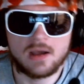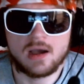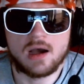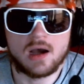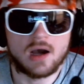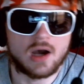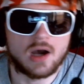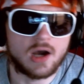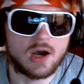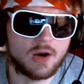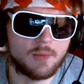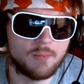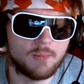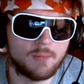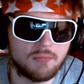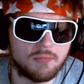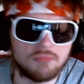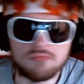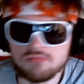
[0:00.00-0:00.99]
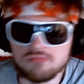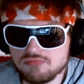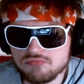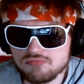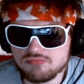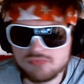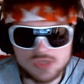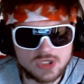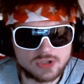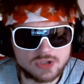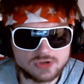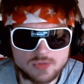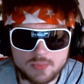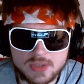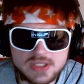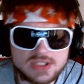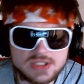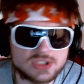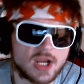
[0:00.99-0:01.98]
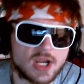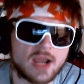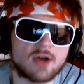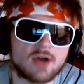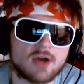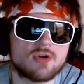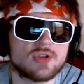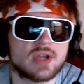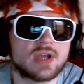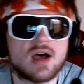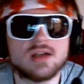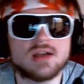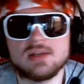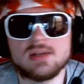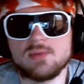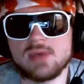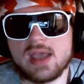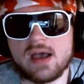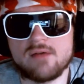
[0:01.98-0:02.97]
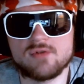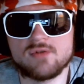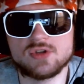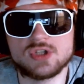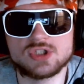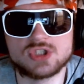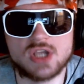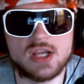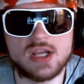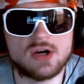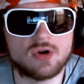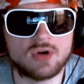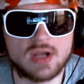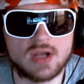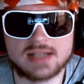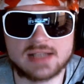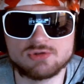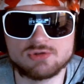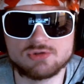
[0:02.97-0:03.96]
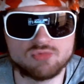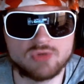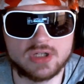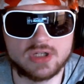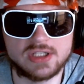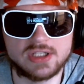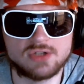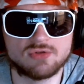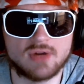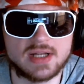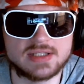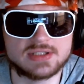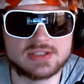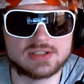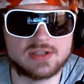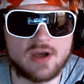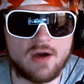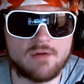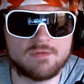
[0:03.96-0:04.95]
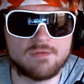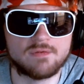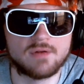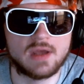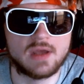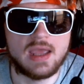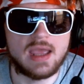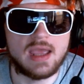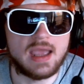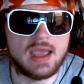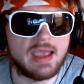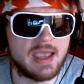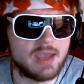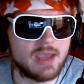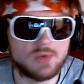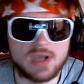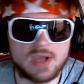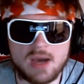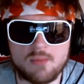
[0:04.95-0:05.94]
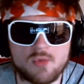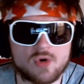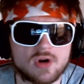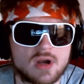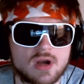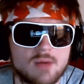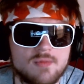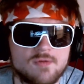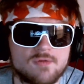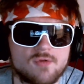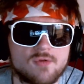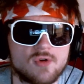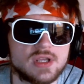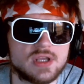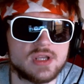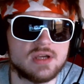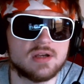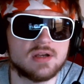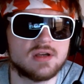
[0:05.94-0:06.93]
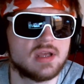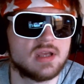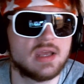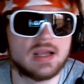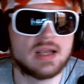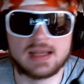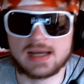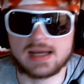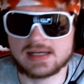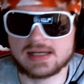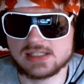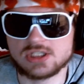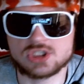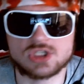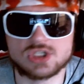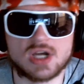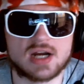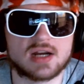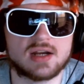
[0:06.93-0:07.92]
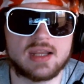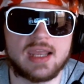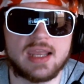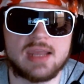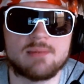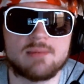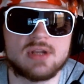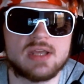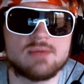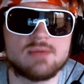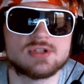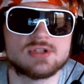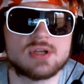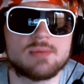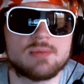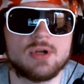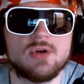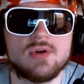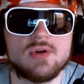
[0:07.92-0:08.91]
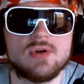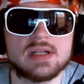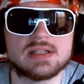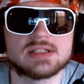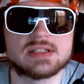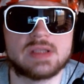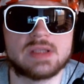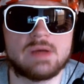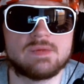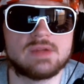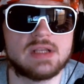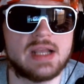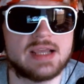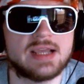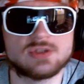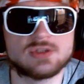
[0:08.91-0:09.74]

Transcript: Um, you know, so please check out all the content we have on the channel. Lots of really great stuff. And we got more coming for you. Like I said, soccer gameplay was uploaded and stuff today.